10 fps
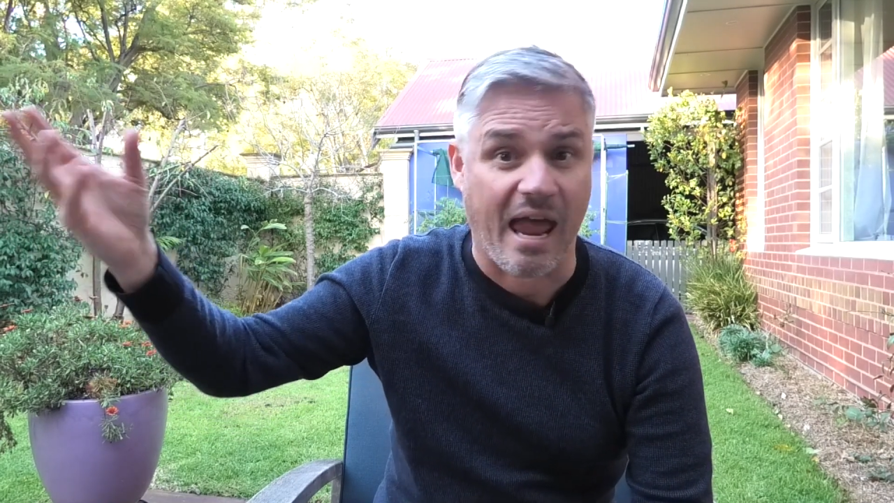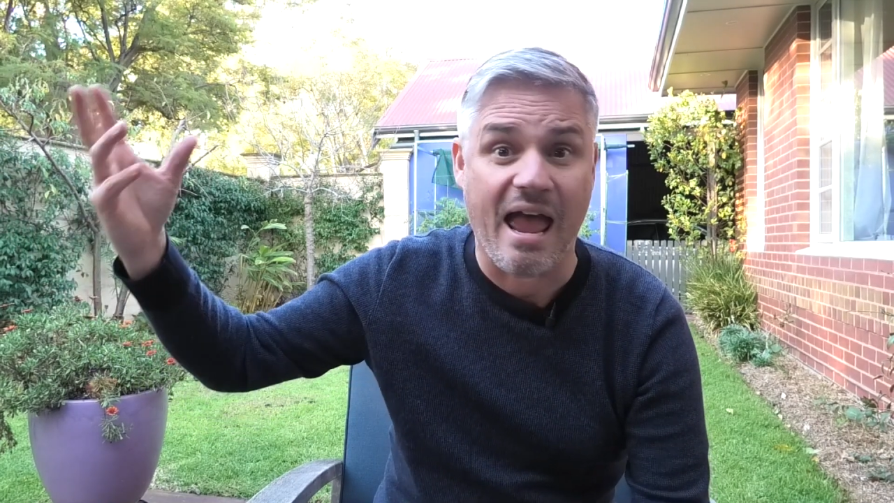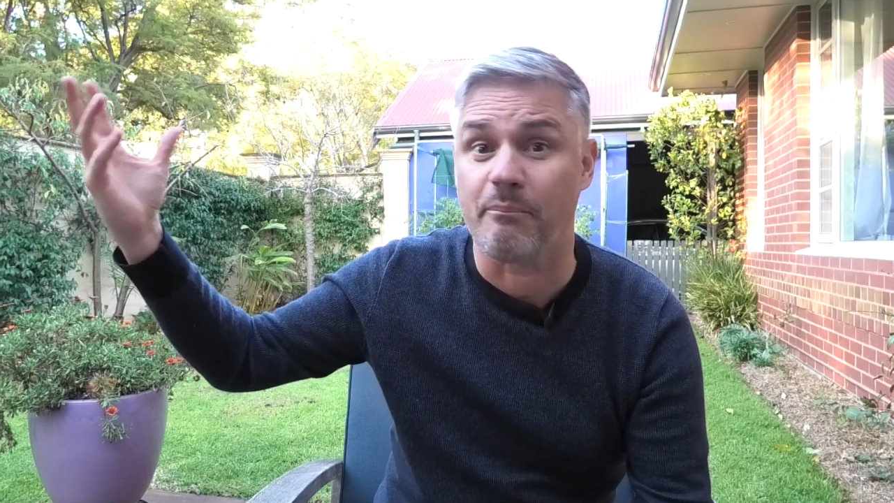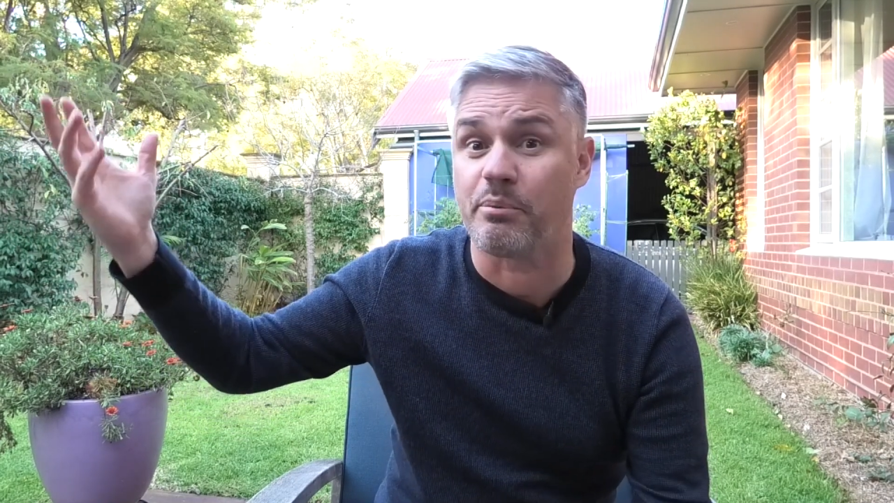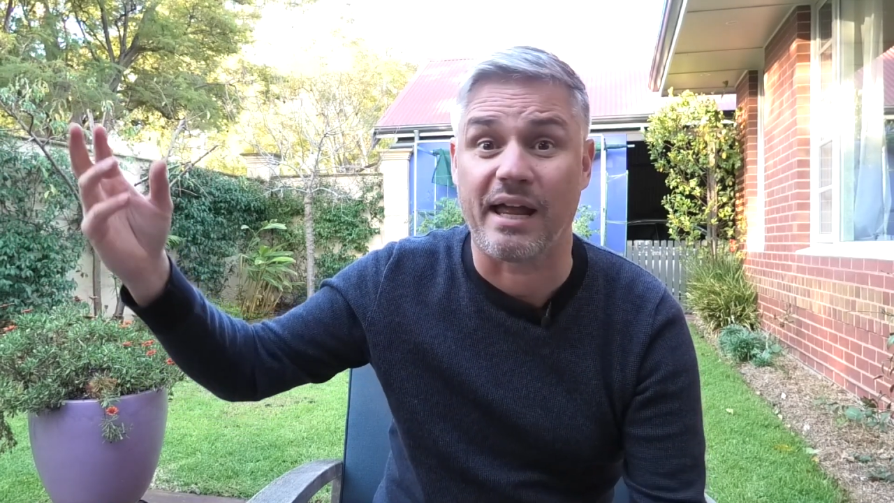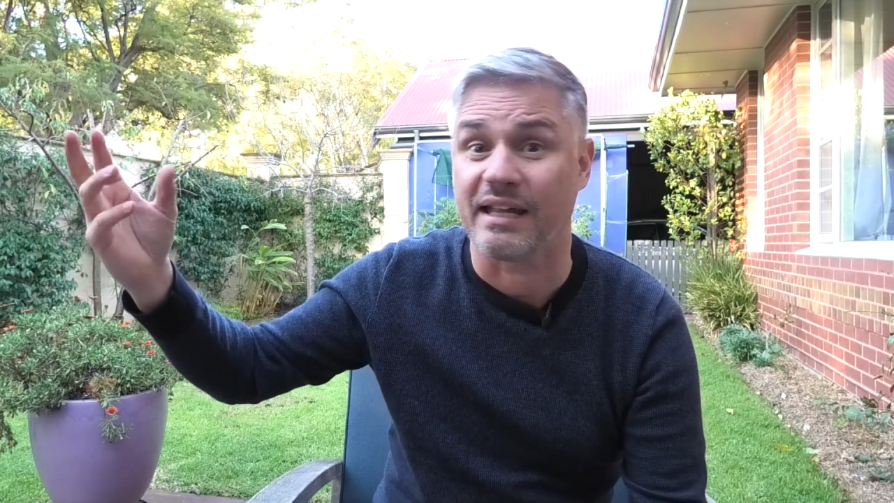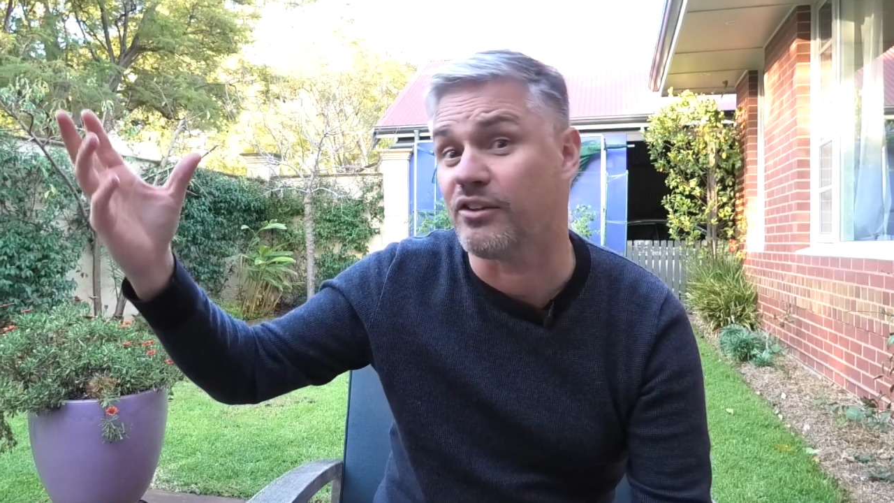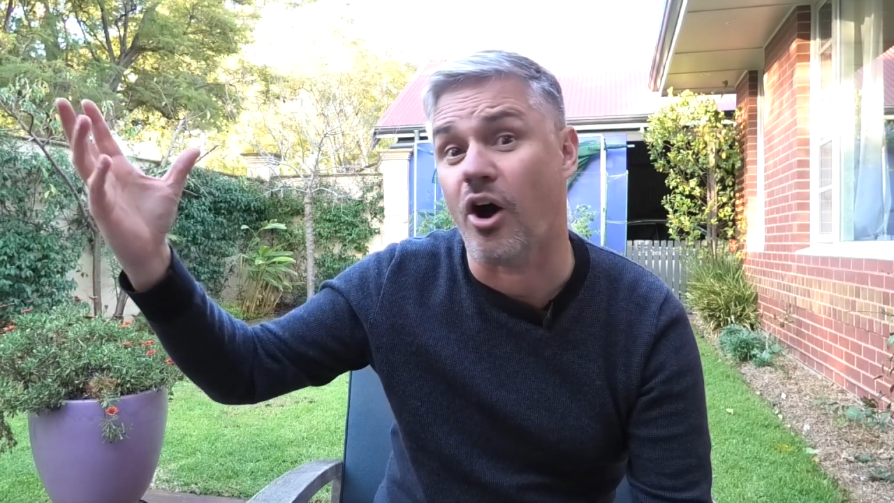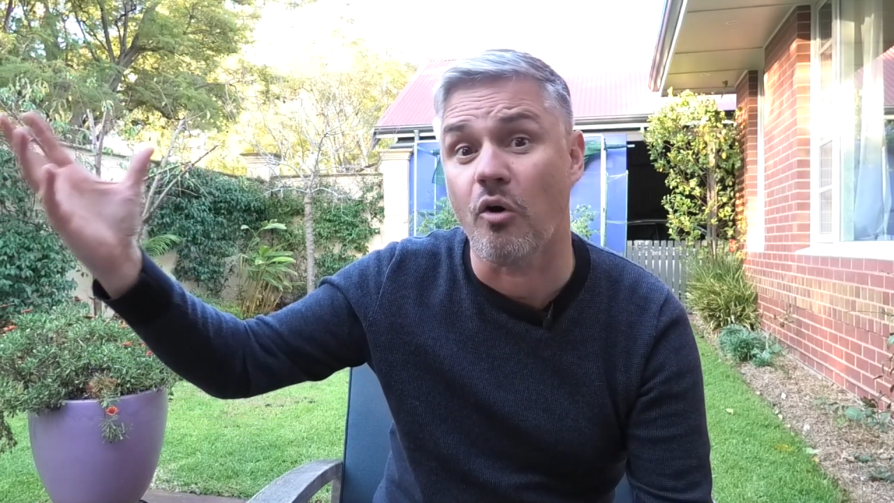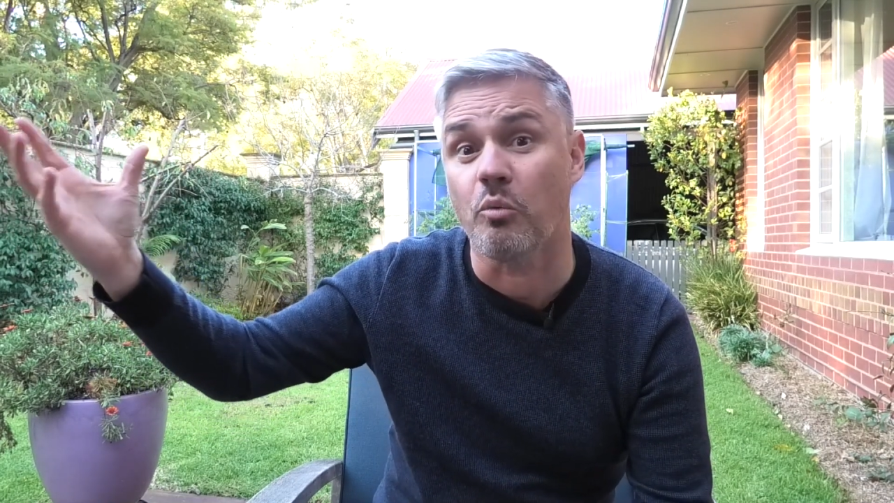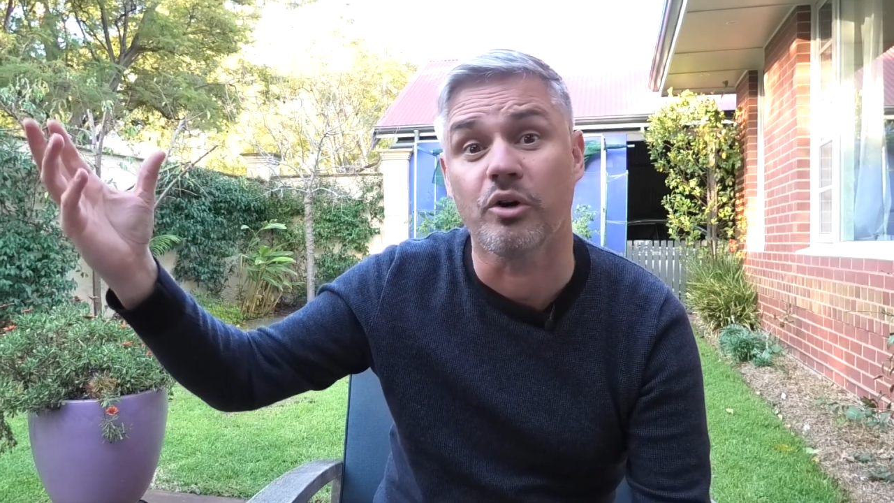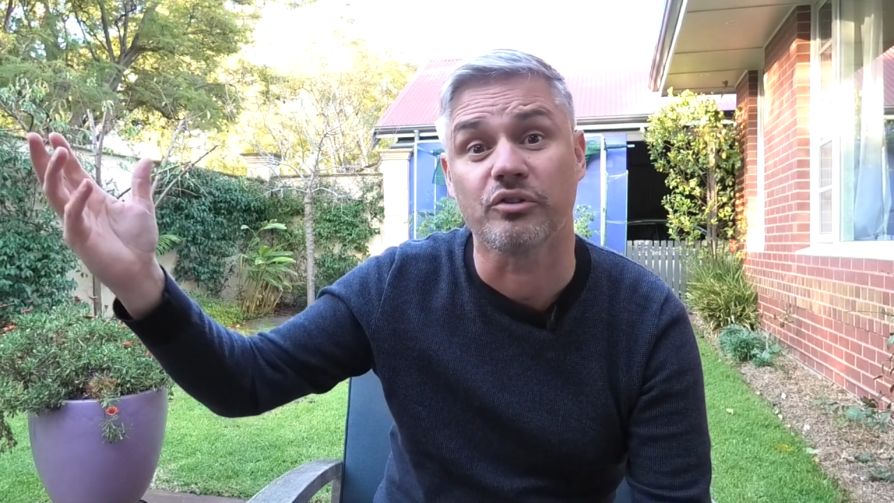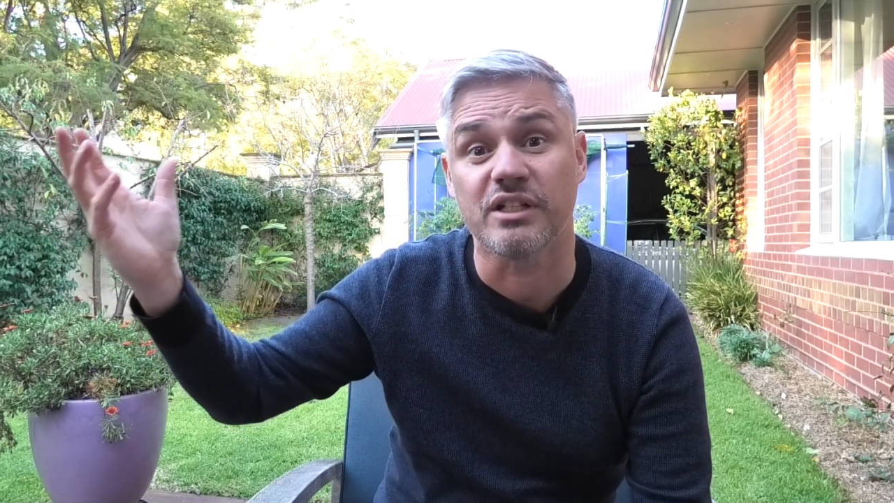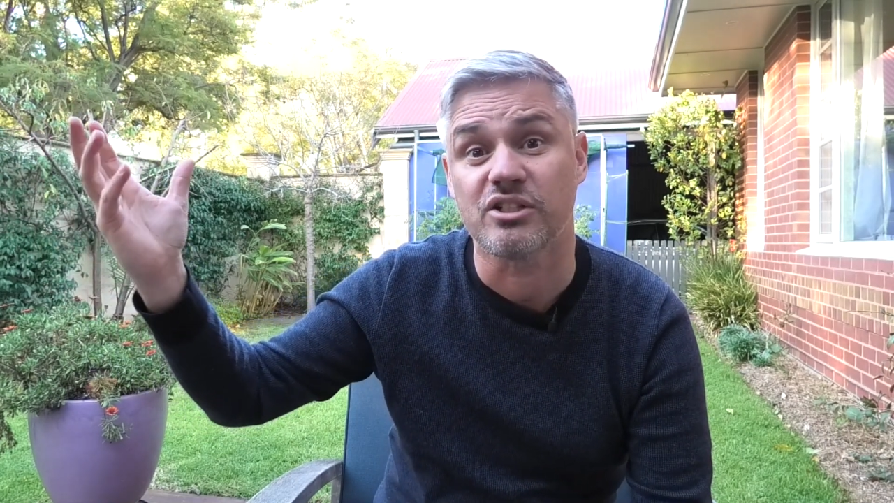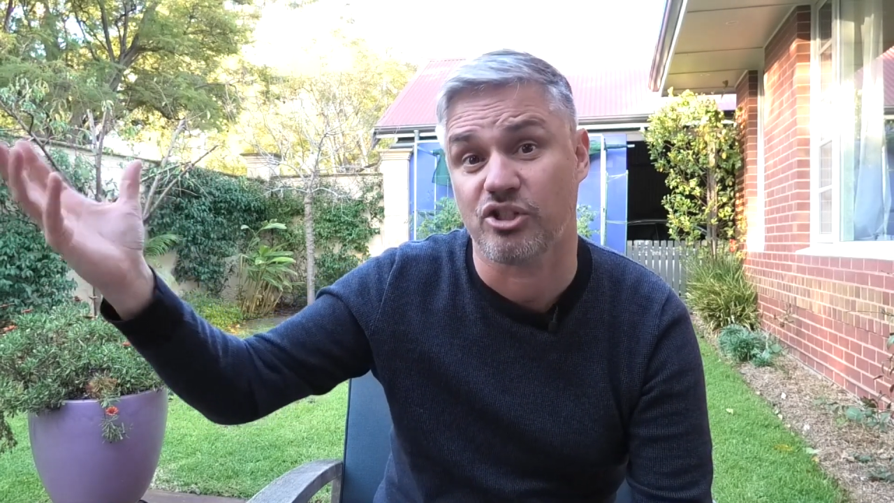outbreak and the whole world needs